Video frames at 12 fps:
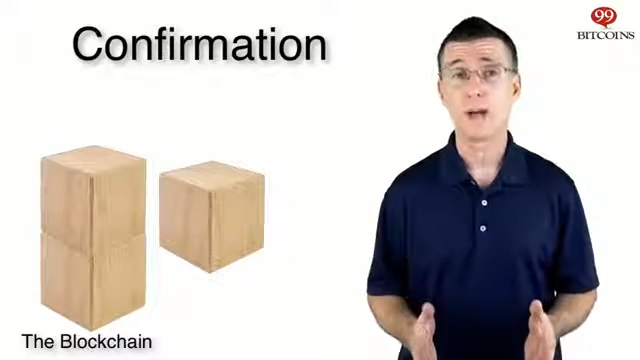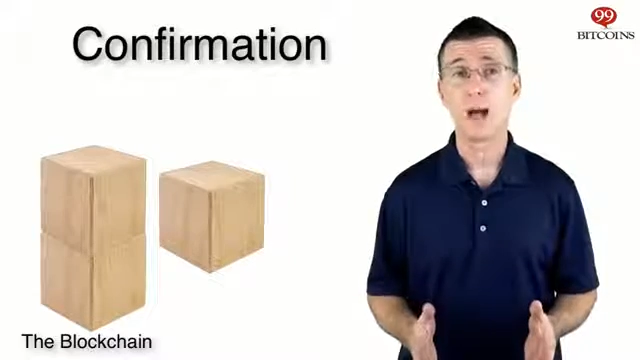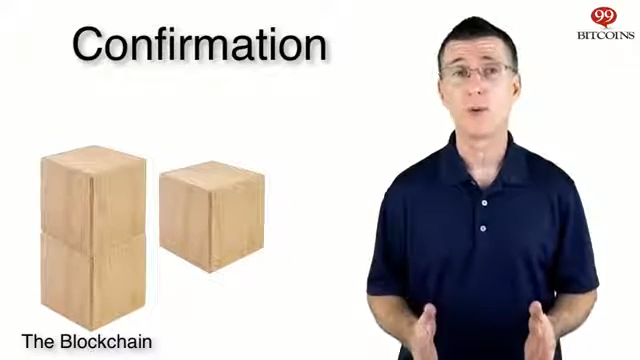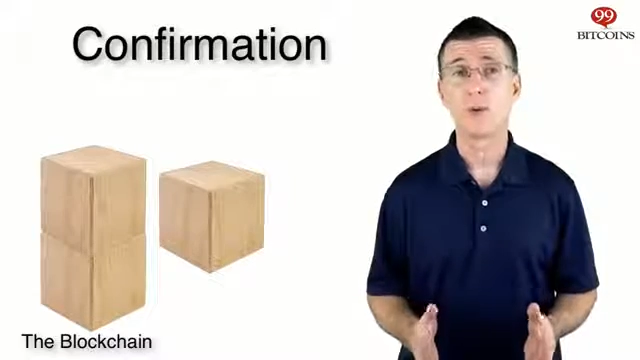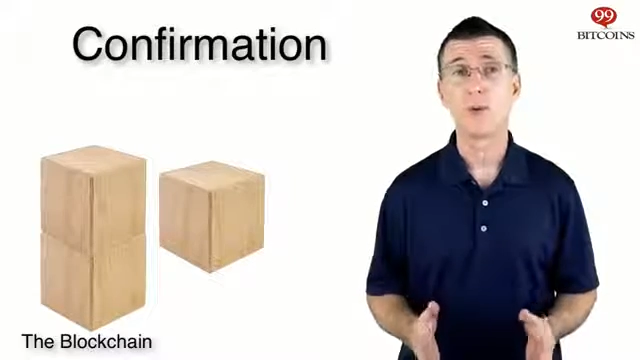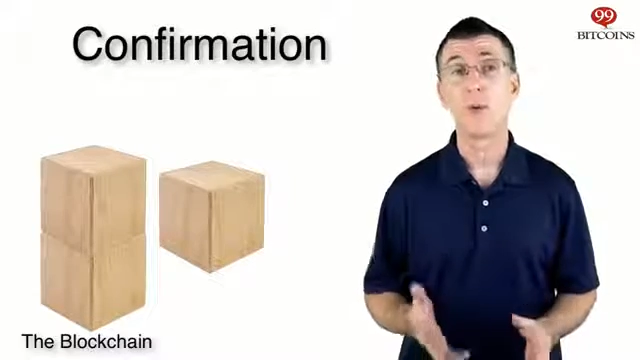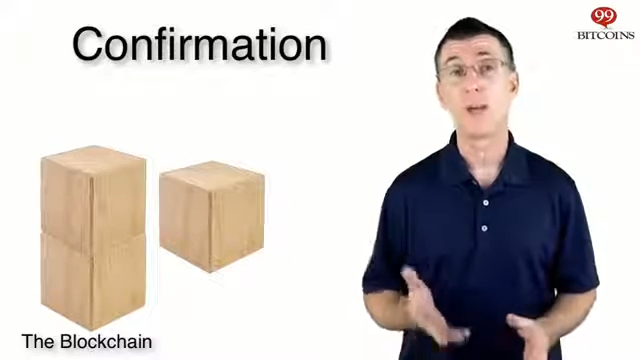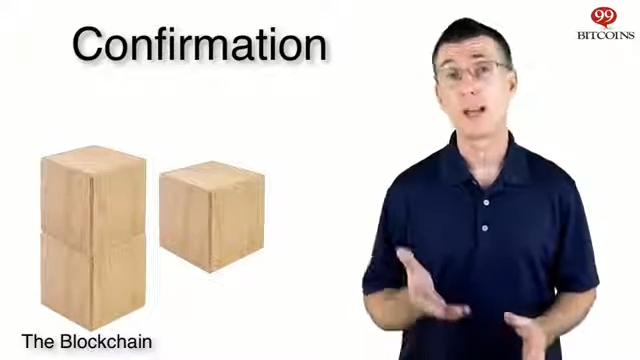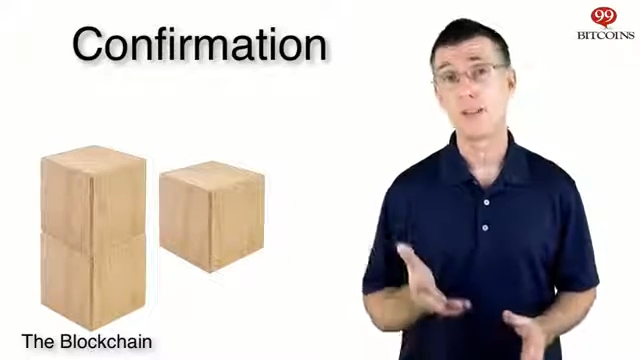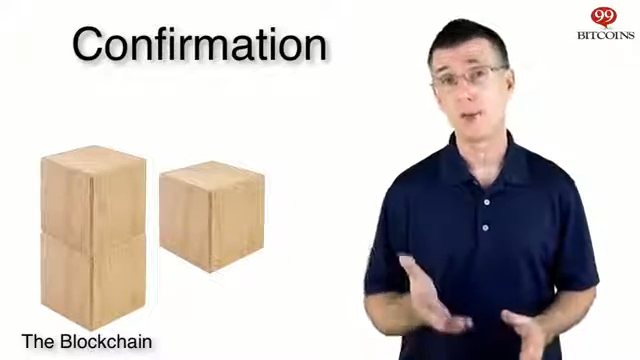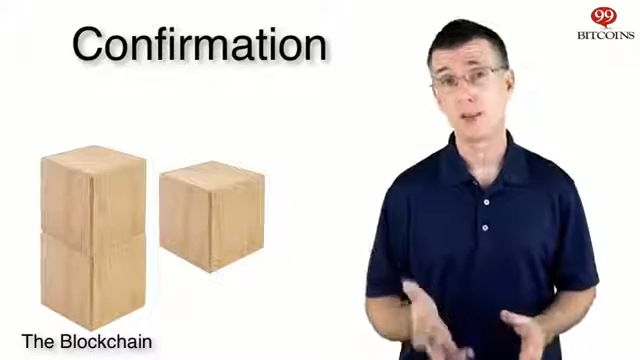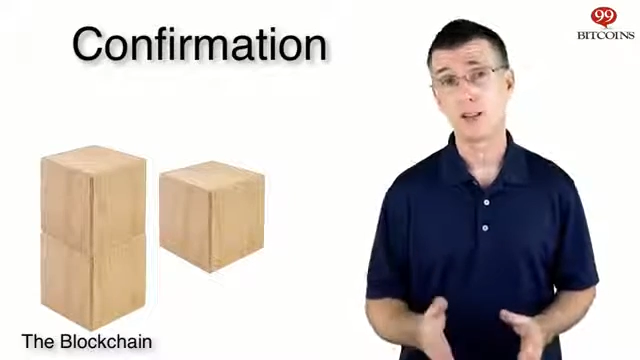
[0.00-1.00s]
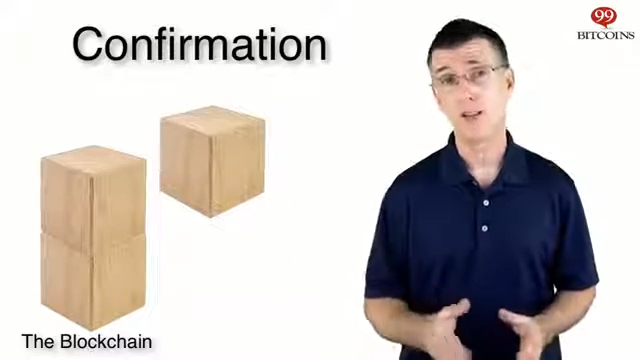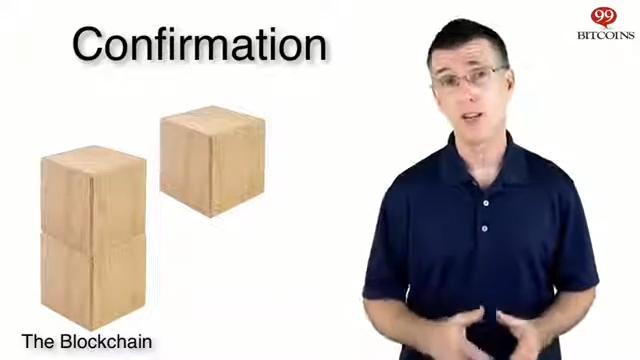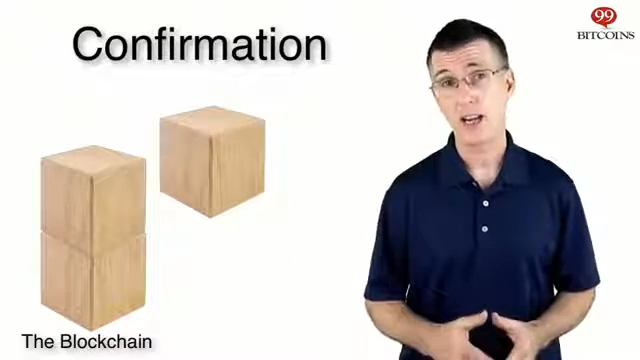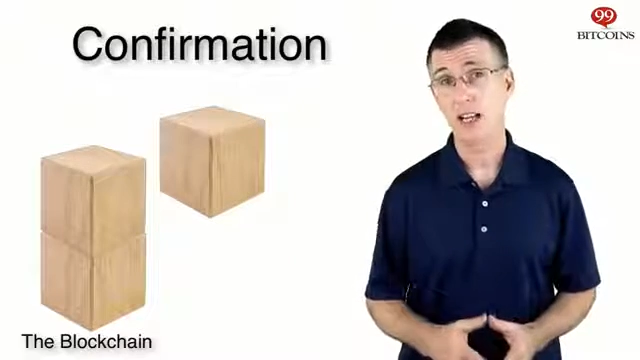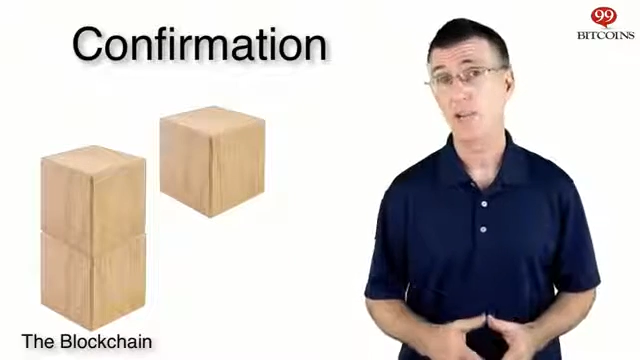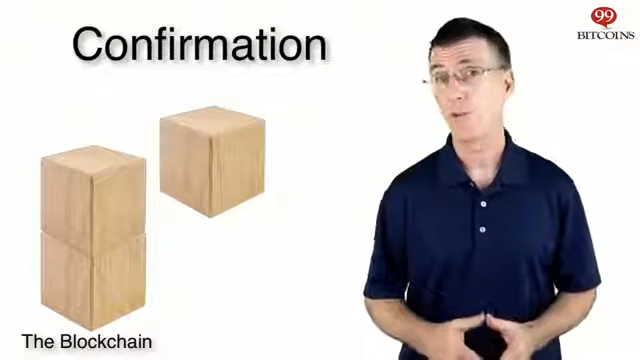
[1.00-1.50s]
power will have the best
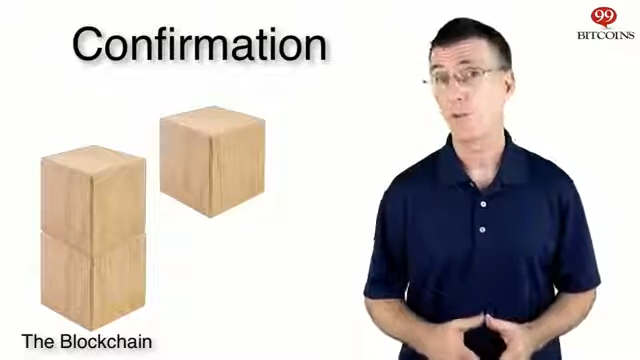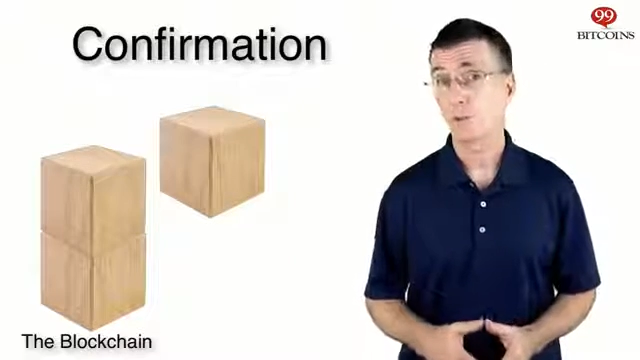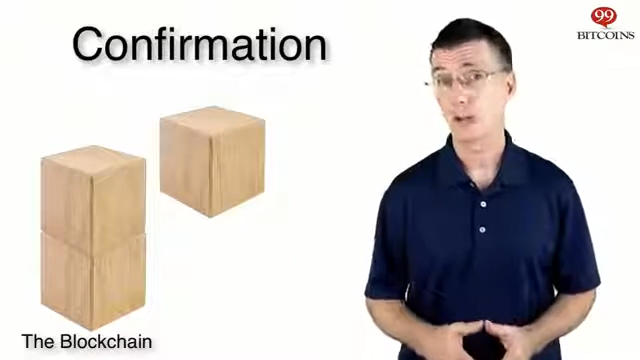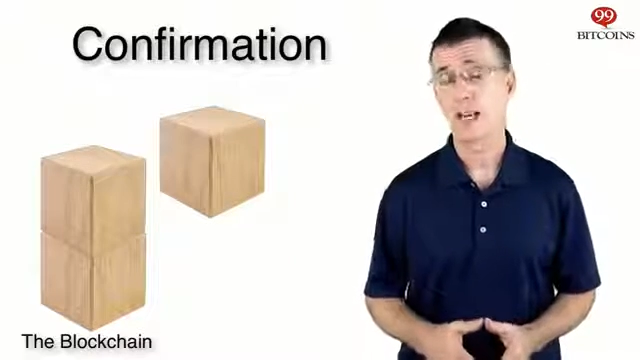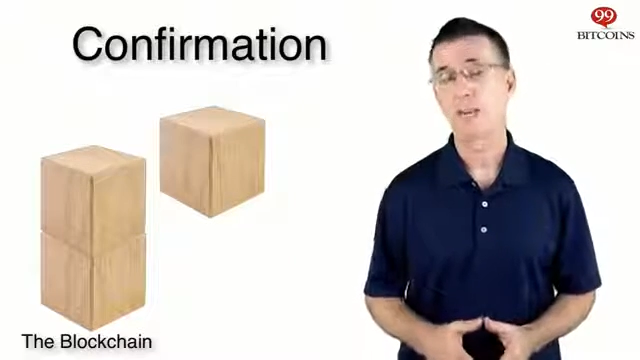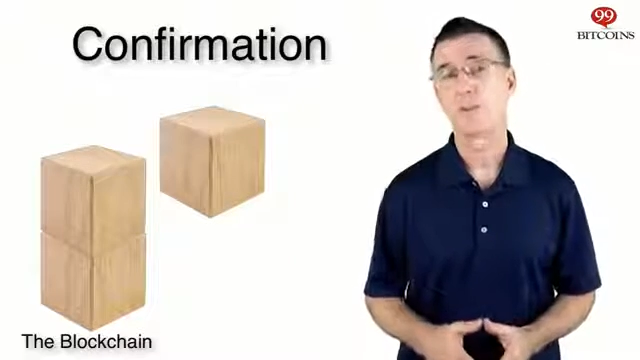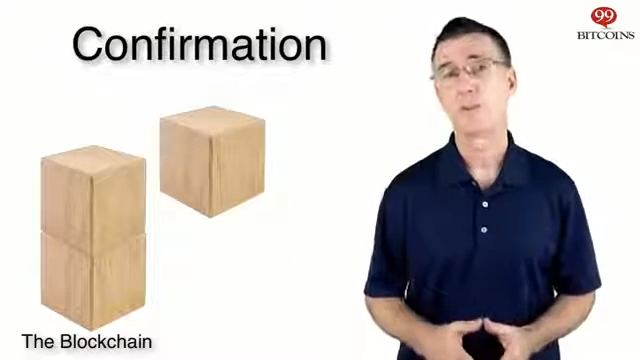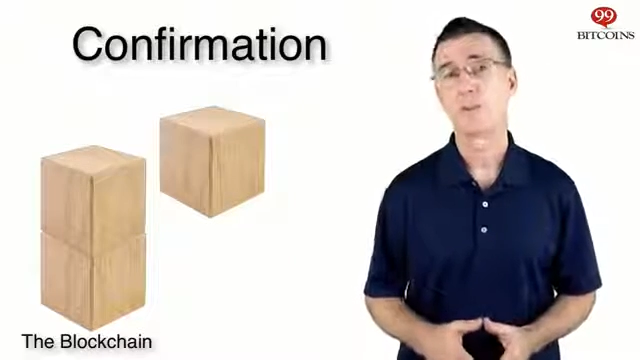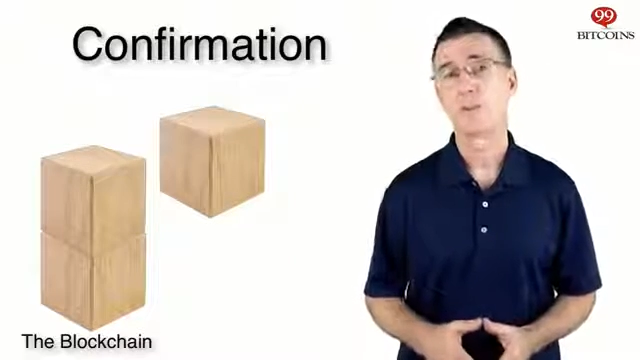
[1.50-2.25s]
chance of winning.